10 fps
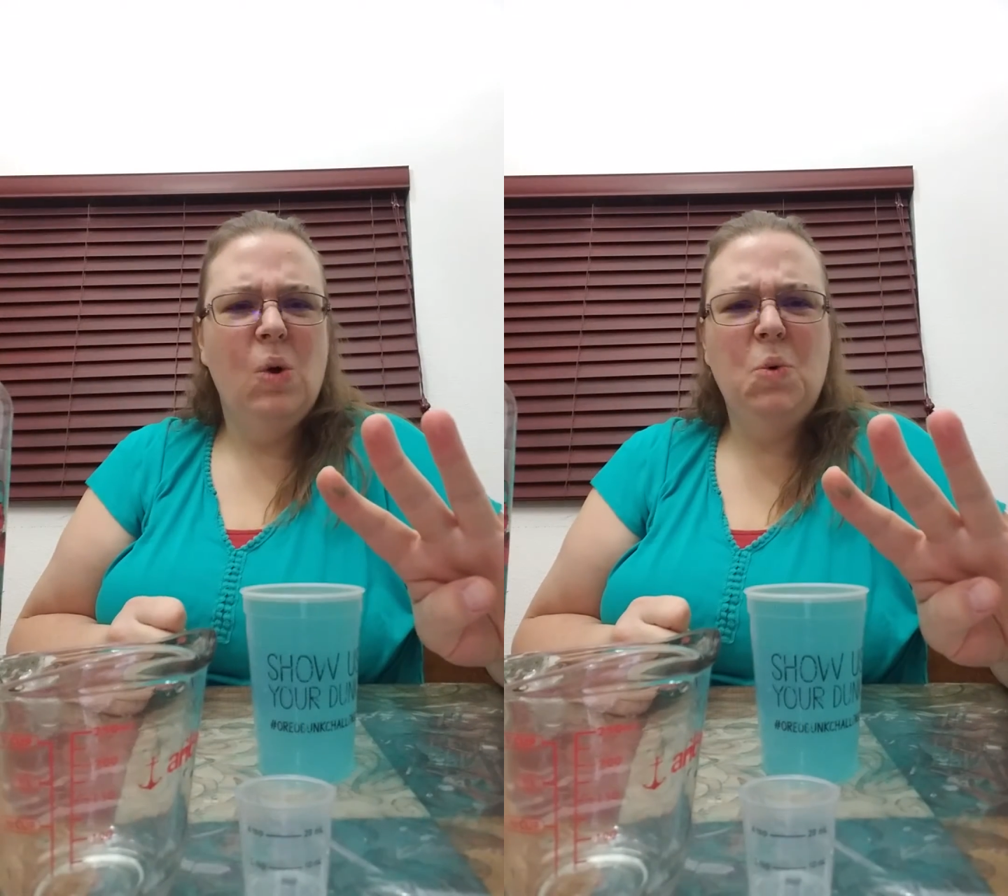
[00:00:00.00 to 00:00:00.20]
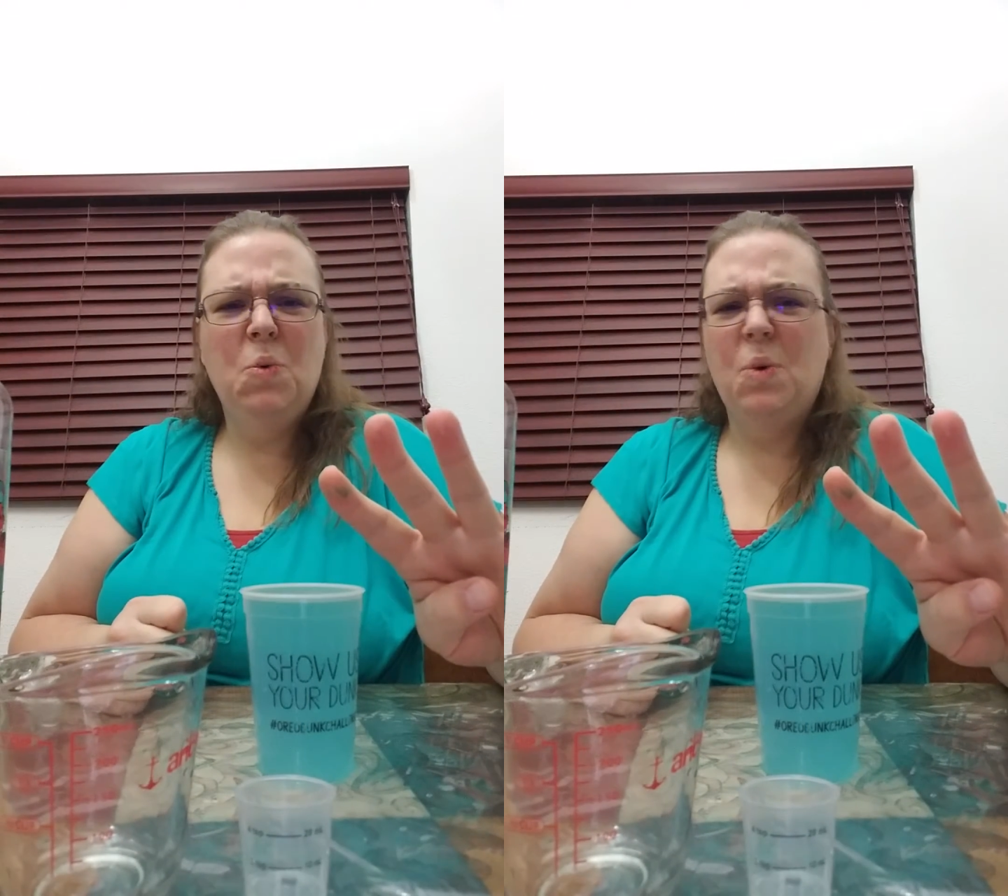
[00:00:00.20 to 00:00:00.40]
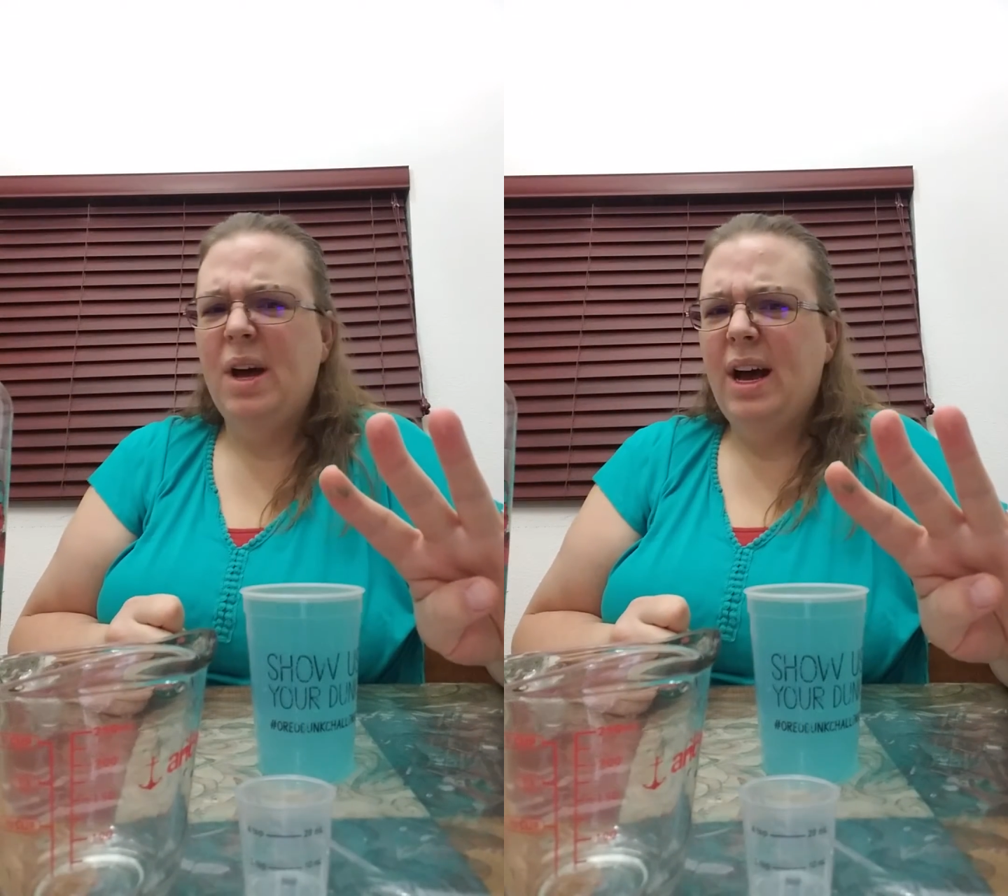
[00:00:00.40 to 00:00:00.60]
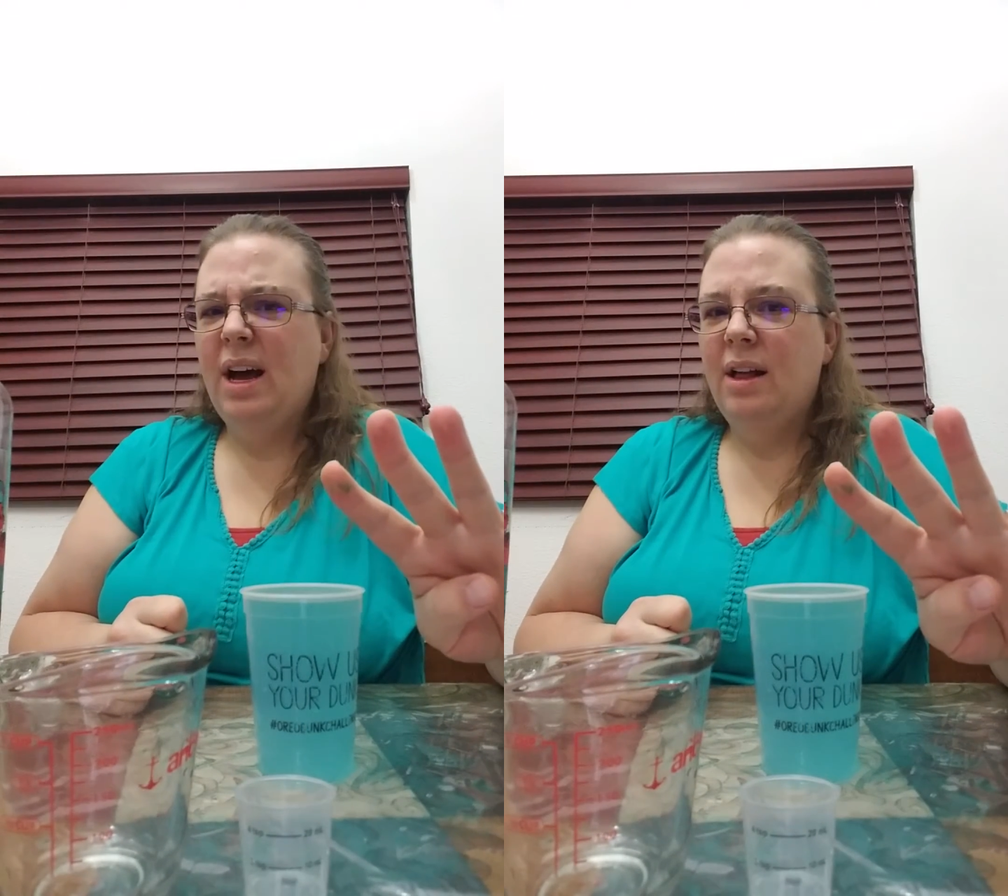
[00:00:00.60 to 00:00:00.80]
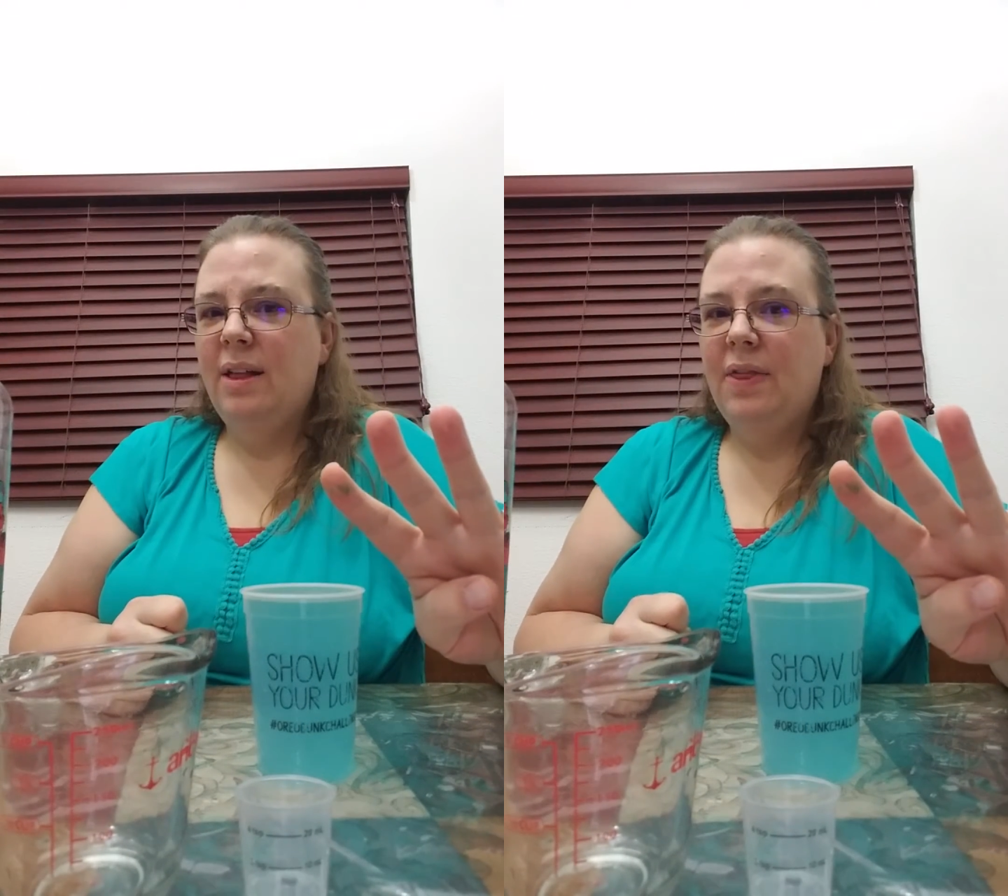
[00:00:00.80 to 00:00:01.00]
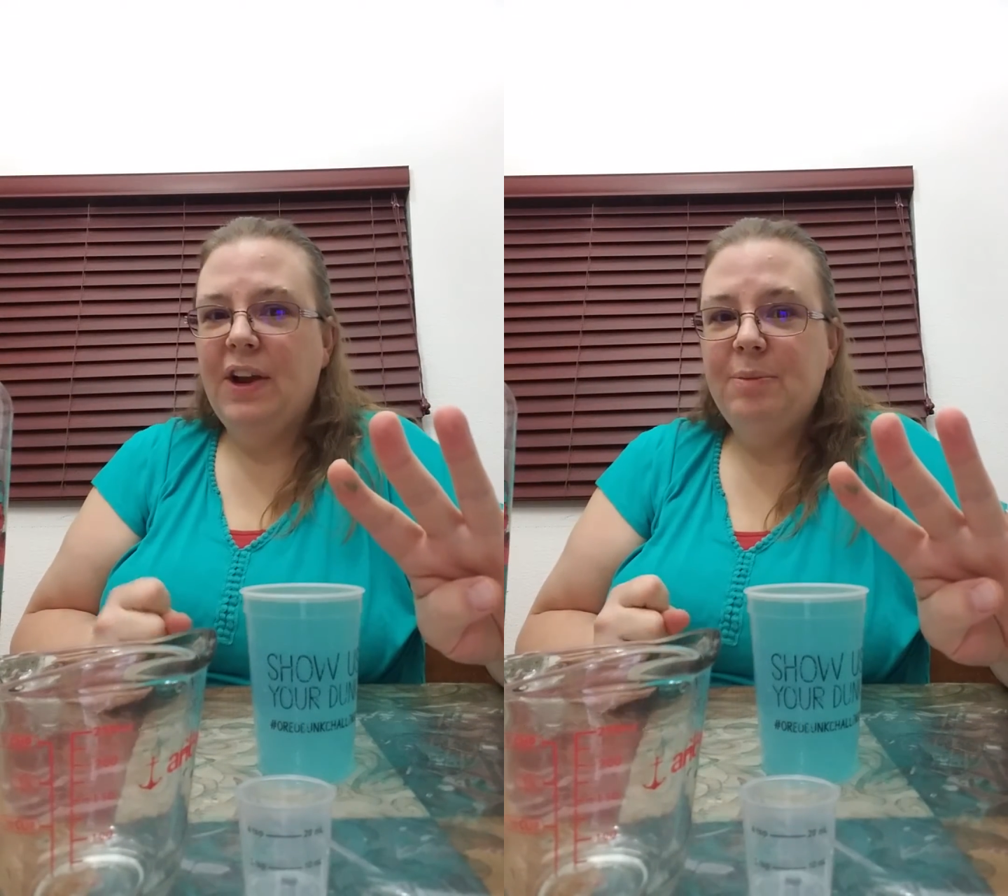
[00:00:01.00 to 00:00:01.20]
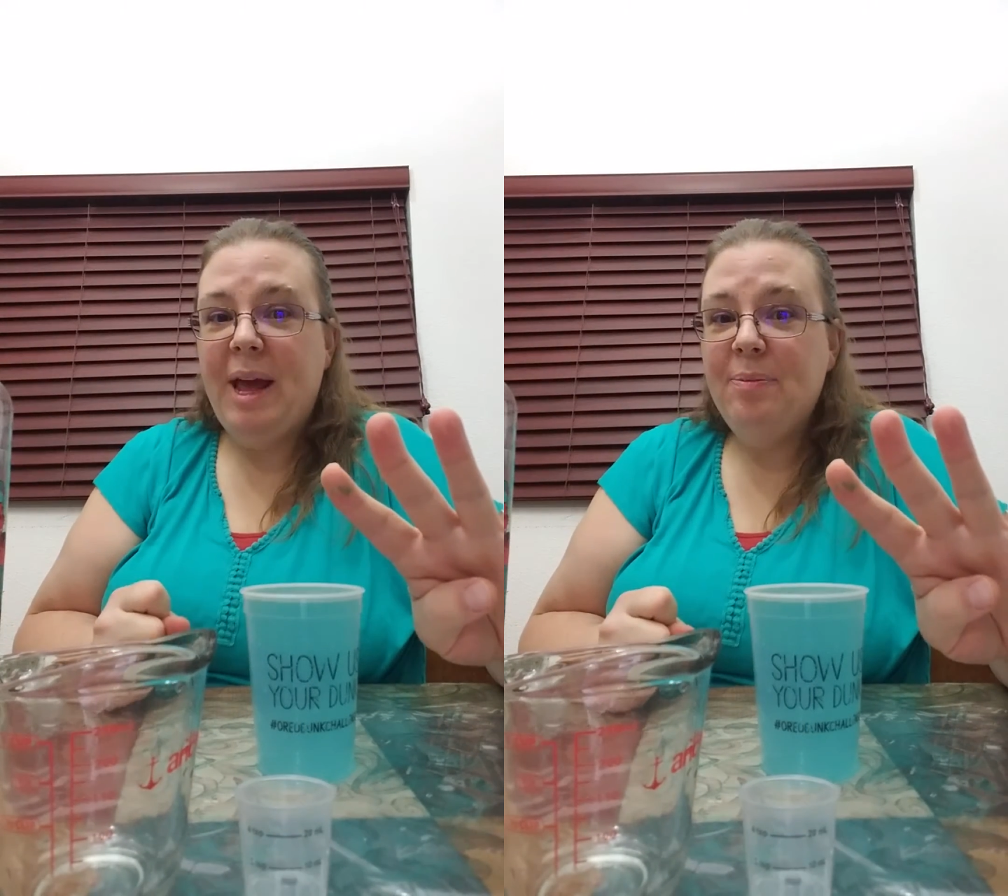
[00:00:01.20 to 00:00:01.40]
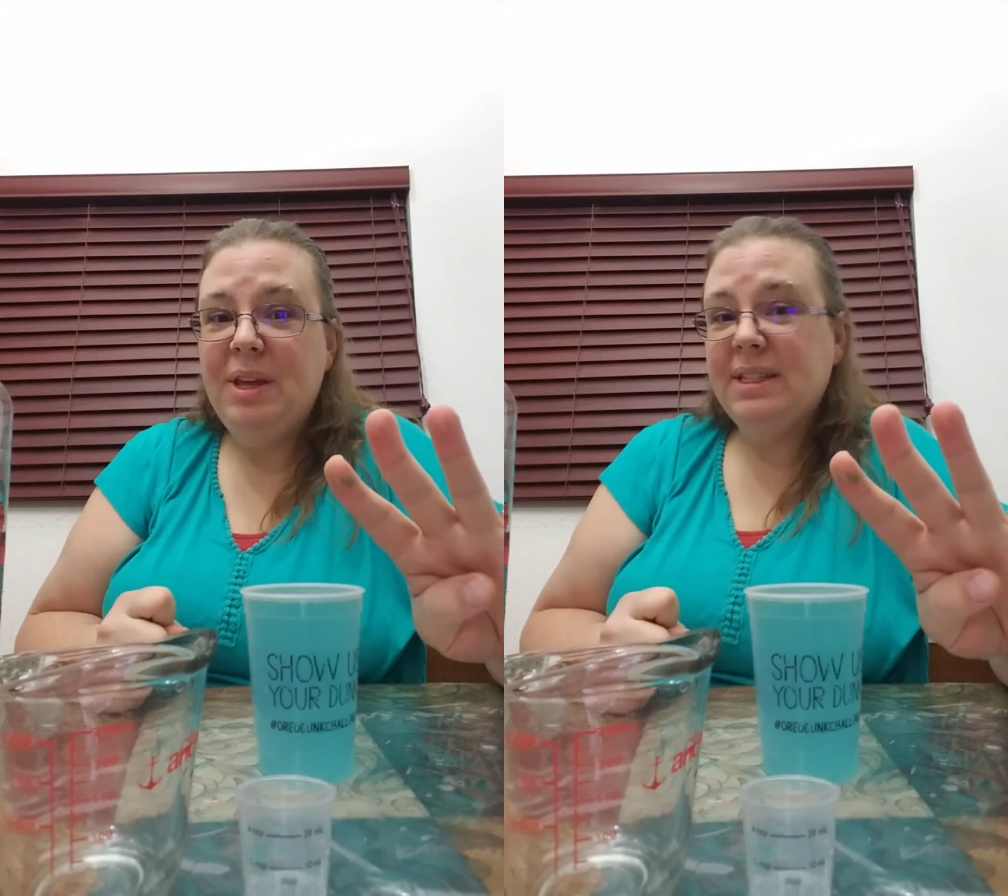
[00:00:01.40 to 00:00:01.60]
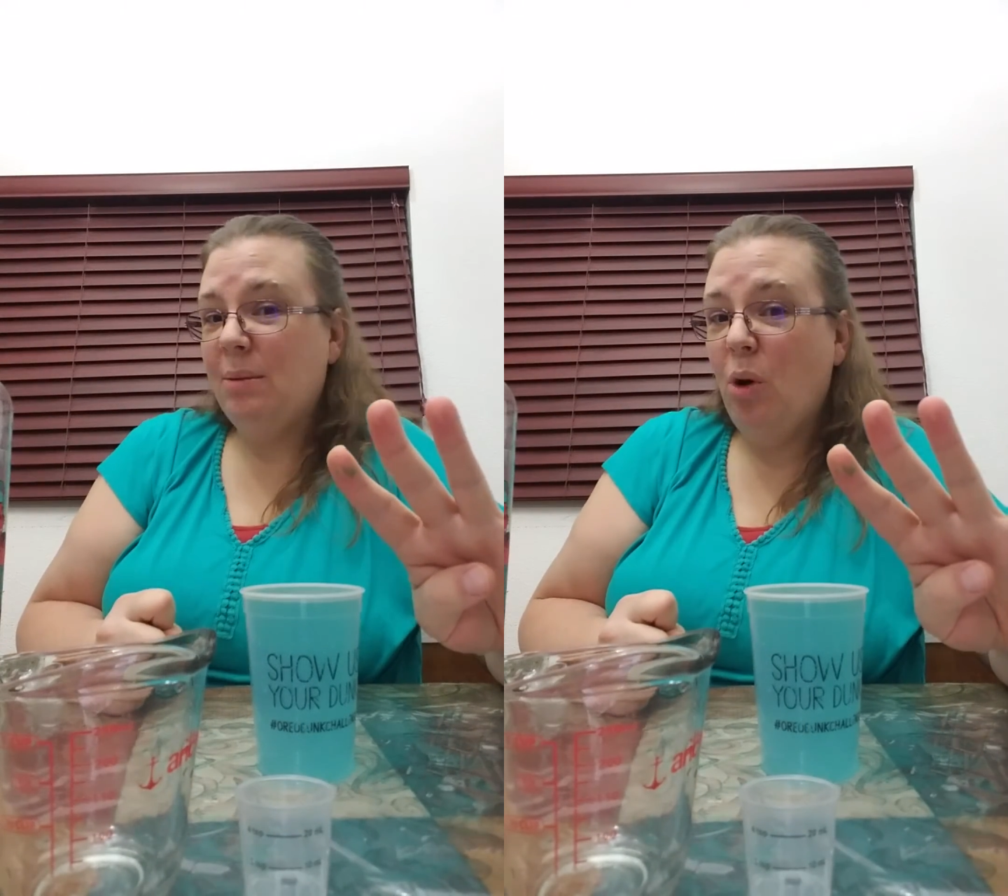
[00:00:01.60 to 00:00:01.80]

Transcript: Ooh, there might be some